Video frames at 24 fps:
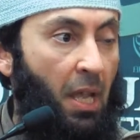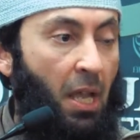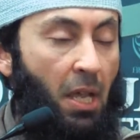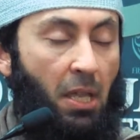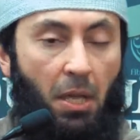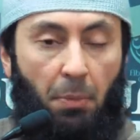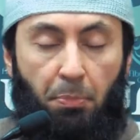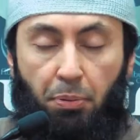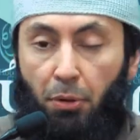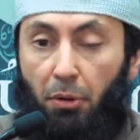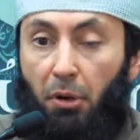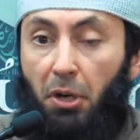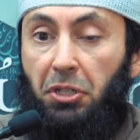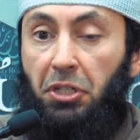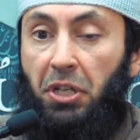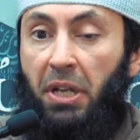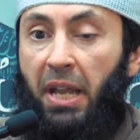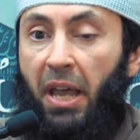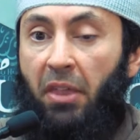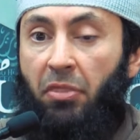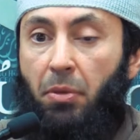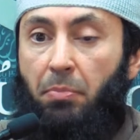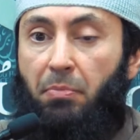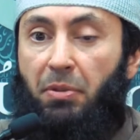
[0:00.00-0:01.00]
The
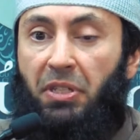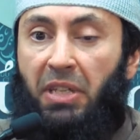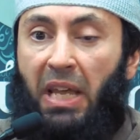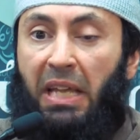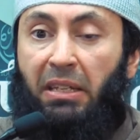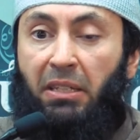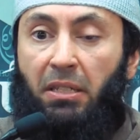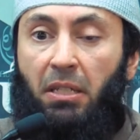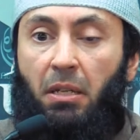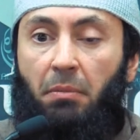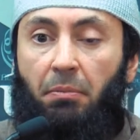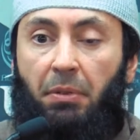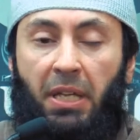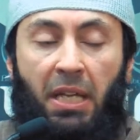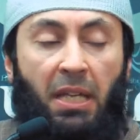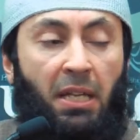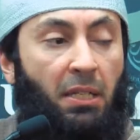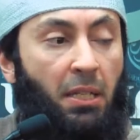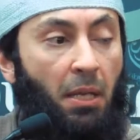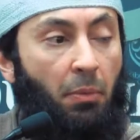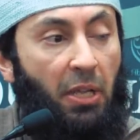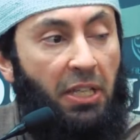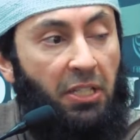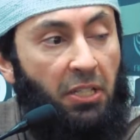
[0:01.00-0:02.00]
Persian and the Byzantium
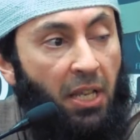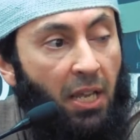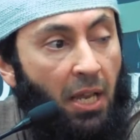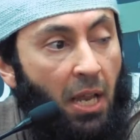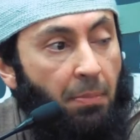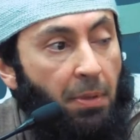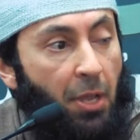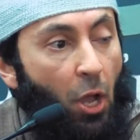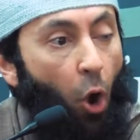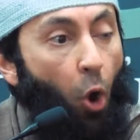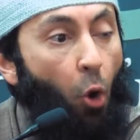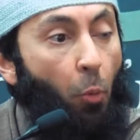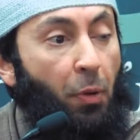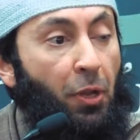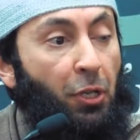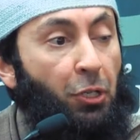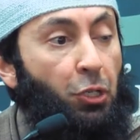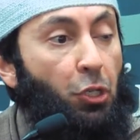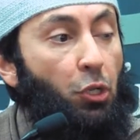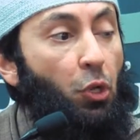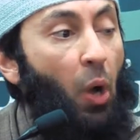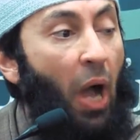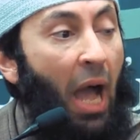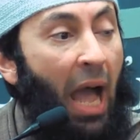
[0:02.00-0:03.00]
kingdom is going to be open
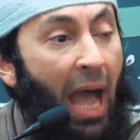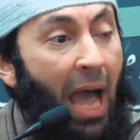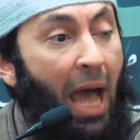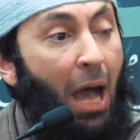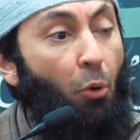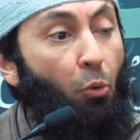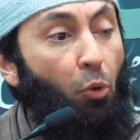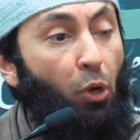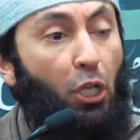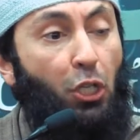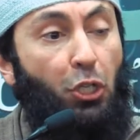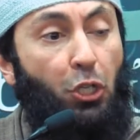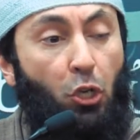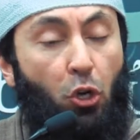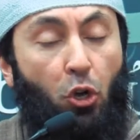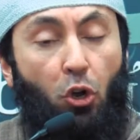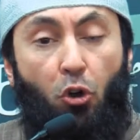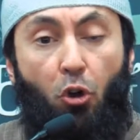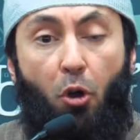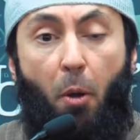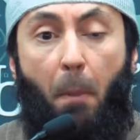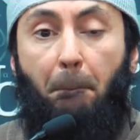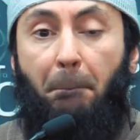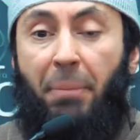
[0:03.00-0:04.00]
to you. How will
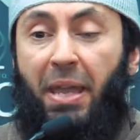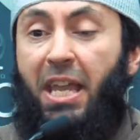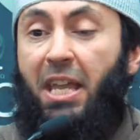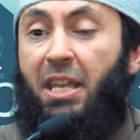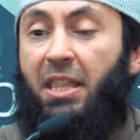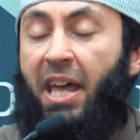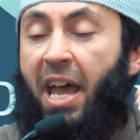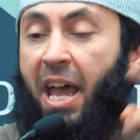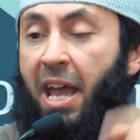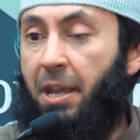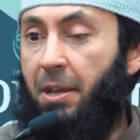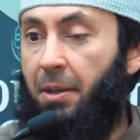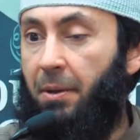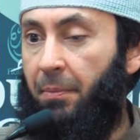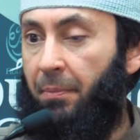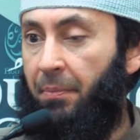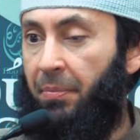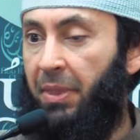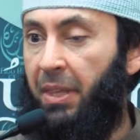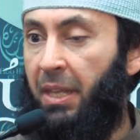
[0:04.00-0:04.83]
you be then?